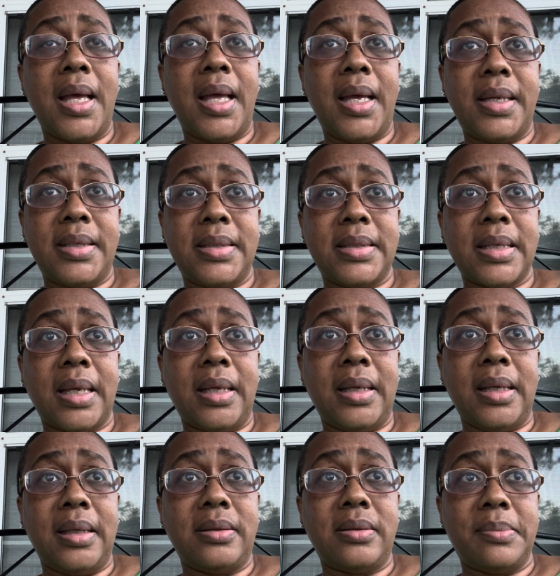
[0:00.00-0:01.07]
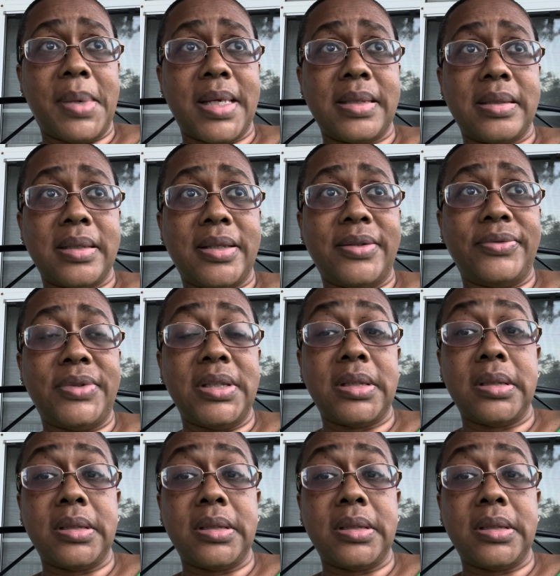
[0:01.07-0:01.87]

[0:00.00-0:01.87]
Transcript: and saying to myself, this